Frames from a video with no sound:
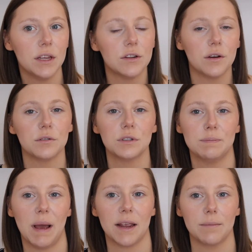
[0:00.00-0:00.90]
tones
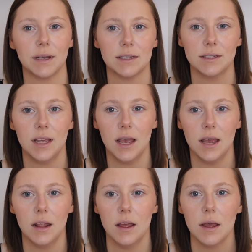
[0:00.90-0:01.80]
back in my
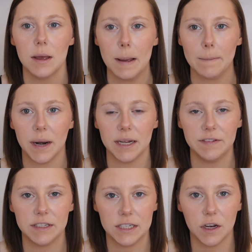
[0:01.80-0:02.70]
skin, but I
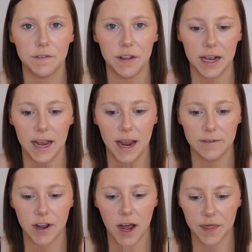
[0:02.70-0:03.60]
still feel like I
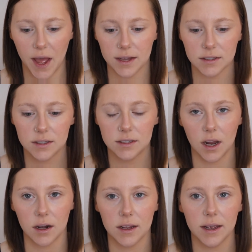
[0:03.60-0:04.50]
have got that
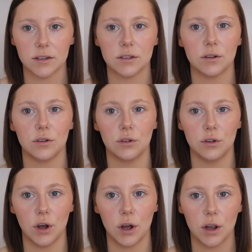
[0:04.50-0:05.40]
sun-kissed
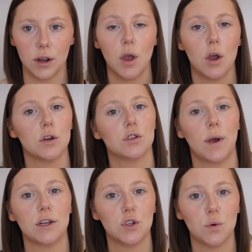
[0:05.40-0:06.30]
look. So
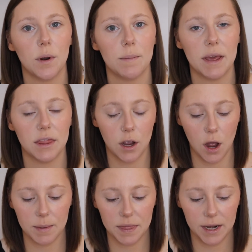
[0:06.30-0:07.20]
I do want to make the
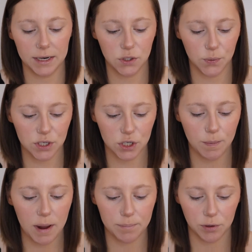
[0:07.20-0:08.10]
comment that I switched
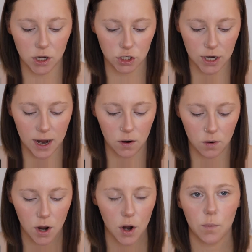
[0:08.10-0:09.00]
my blush
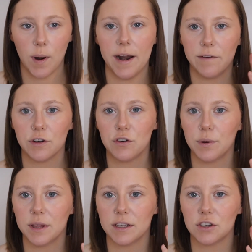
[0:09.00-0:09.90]
out right after
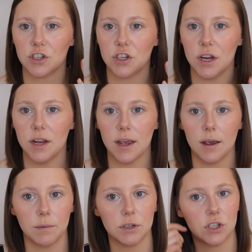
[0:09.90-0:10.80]
doing this cheek.
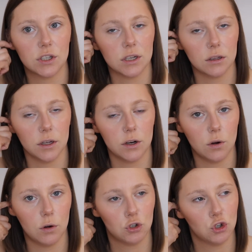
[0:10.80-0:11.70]
It was just a
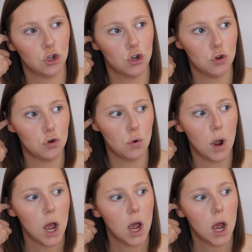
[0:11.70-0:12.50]
little too